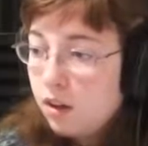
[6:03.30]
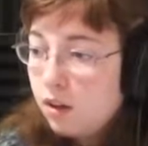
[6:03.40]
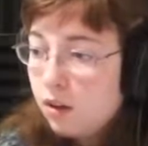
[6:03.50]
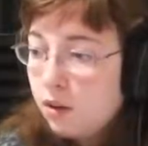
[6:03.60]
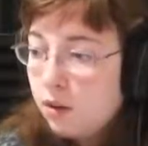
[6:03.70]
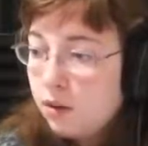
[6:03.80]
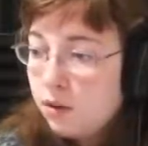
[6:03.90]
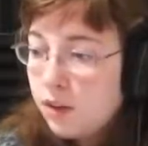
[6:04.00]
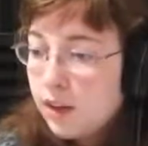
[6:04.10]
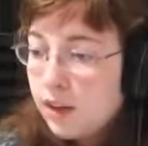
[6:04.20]

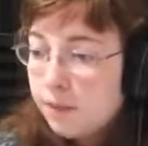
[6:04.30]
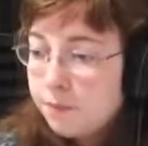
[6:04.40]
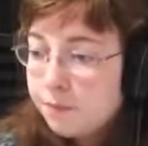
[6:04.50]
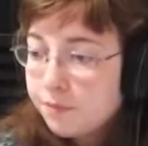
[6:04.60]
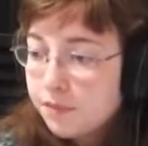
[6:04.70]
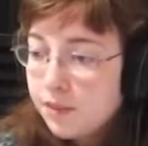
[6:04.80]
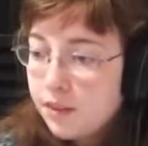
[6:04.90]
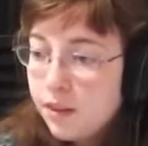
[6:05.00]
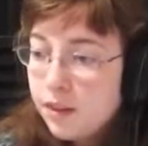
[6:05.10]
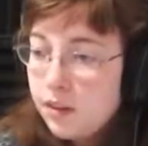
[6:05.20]
Okay.
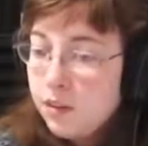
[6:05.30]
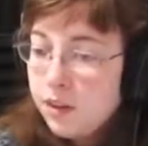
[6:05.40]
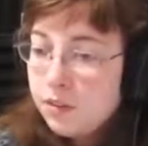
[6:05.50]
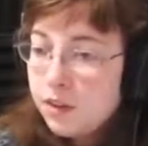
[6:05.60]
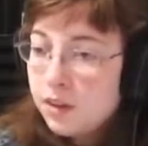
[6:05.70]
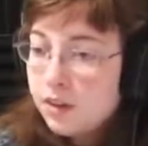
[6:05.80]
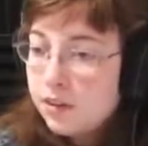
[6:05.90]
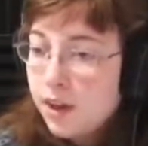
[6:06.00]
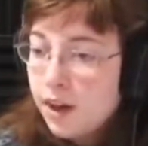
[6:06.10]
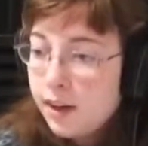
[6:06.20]
You guys are gonna
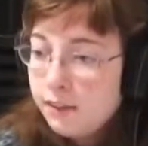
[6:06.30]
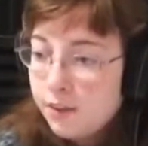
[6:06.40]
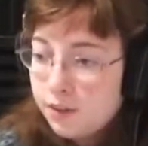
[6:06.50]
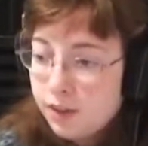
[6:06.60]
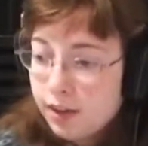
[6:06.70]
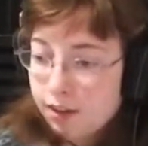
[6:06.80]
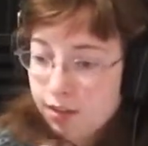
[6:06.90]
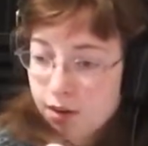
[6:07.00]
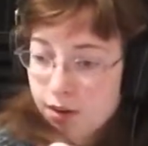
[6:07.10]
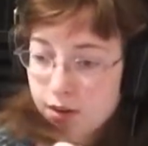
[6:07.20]
die if you stay out
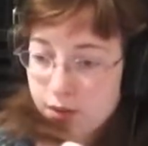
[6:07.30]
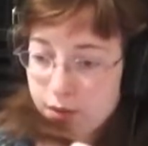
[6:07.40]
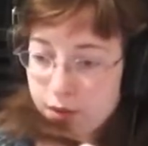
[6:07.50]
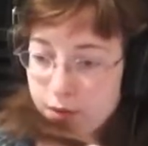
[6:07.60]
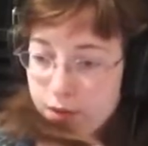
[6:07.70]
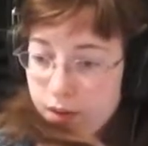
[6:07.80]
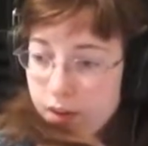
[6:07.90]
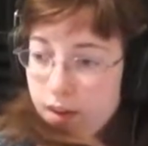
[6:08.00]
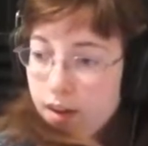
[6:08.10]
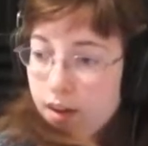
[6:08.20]
there on your own.
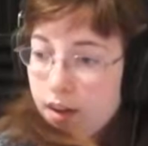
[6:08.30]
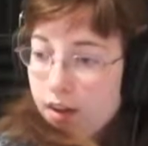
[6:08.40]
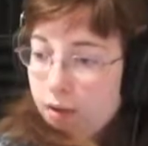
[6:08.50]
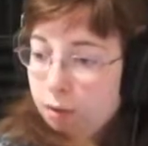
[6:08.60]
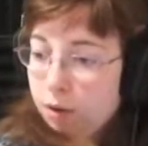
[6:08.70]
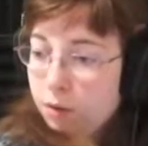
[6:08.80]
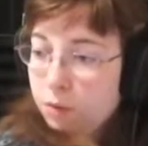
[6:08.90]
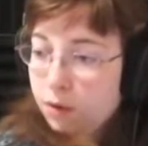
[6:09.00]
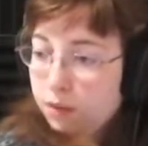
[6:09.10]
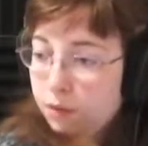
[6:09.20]
Uh, we're
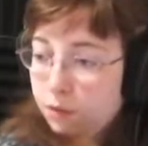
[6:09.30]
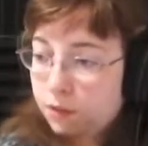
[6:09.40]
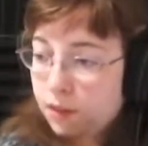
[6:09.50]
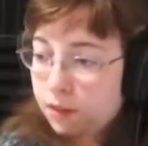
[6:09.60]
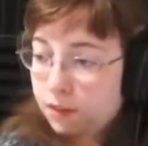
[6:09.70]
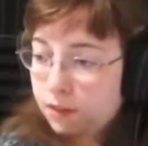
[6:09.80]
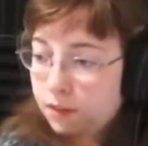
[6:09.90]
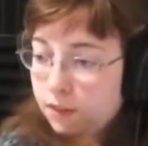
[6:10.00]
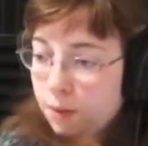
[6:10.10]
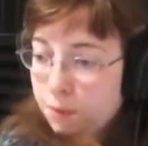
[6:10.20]
going to send
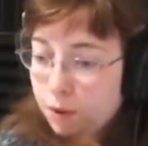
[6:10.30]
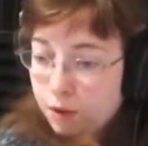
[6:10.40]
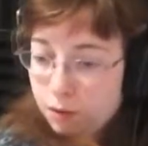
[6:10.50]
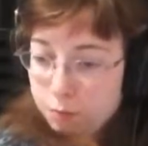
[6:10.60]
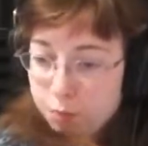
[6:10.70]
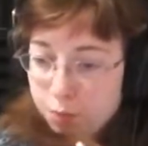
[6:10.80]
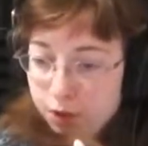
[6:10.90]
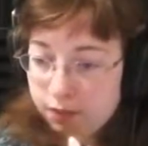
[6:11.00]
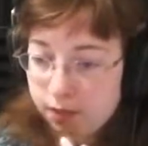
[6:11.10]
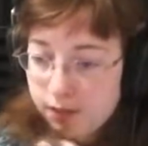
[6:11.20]
some
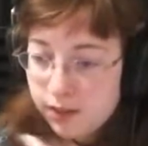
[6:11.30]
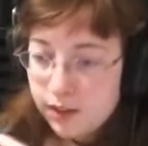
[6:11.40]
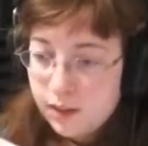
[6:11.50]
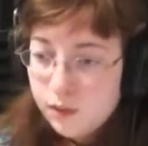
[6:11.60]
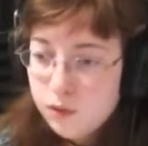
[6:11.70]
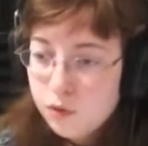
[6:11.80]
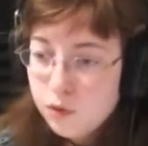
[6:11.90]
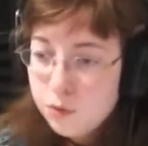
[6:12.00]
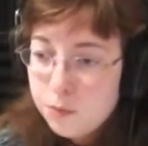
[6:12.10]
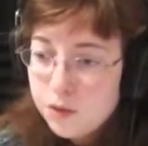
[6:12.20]
previously healed
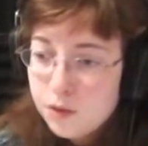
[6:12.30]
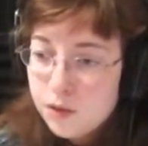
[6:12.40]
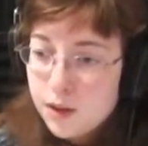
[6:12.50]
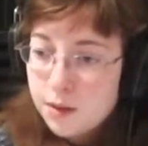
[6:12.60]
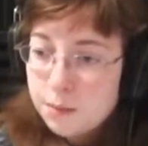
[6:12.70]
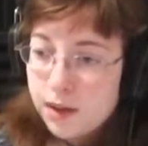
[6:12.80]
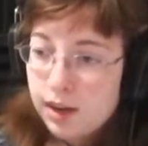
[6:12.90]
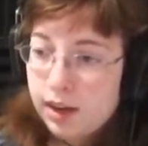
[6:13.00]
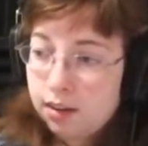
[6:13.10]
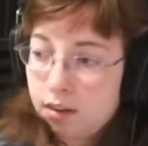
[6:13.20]
troops to come
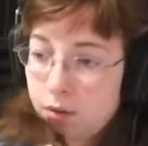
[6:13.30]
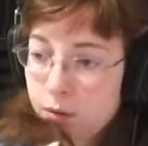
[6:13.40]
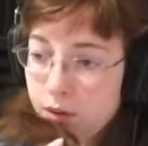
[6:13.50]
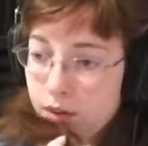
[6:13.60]
aid you.